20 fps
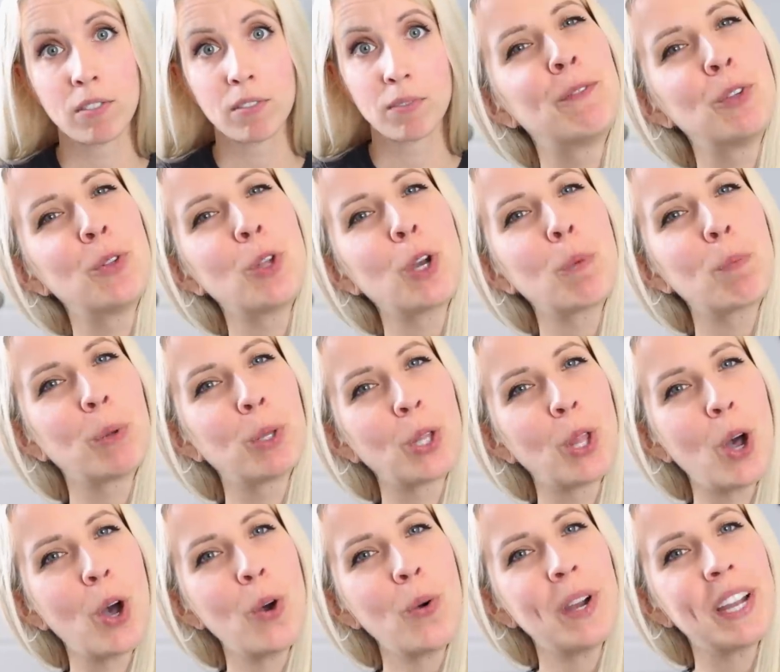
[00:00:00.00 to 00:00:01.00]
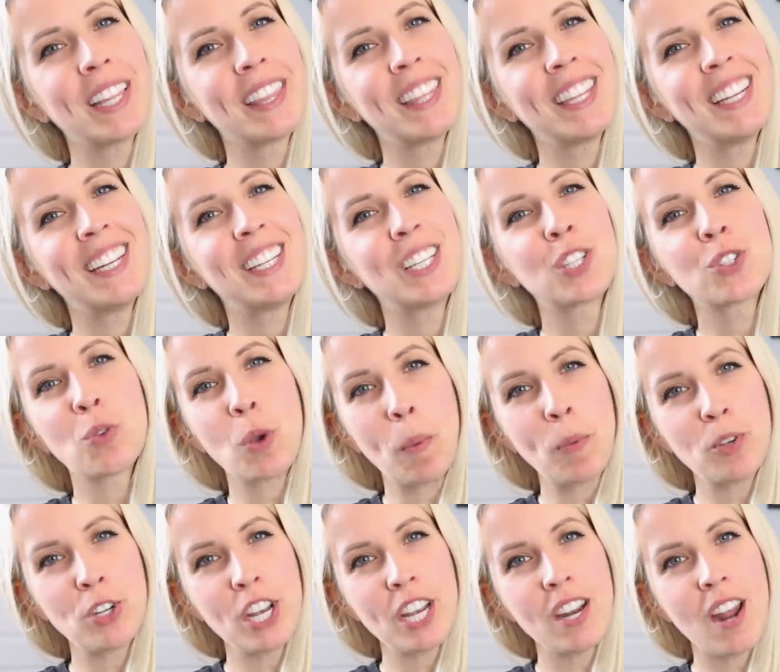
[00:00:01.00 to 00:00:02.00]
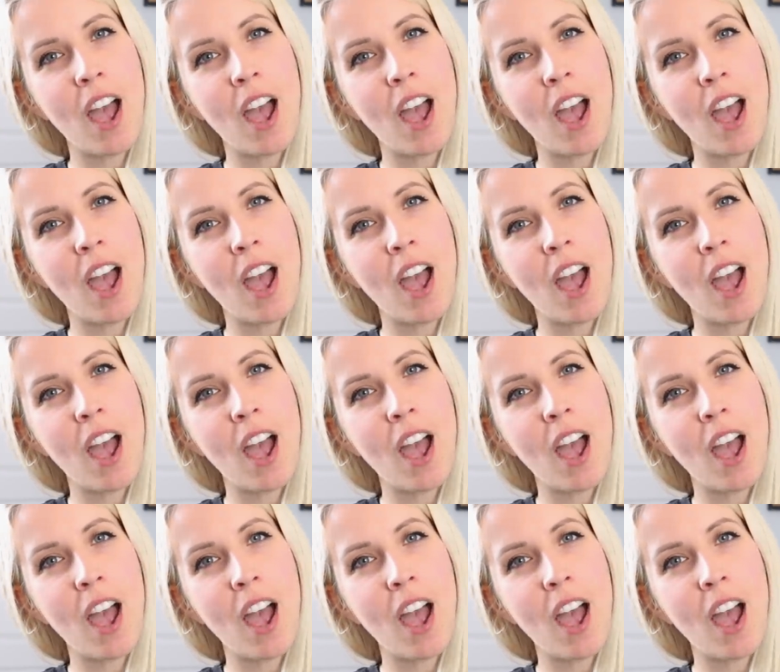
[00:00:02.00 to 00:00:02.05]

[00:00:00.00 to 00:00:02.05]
If you look below in the description,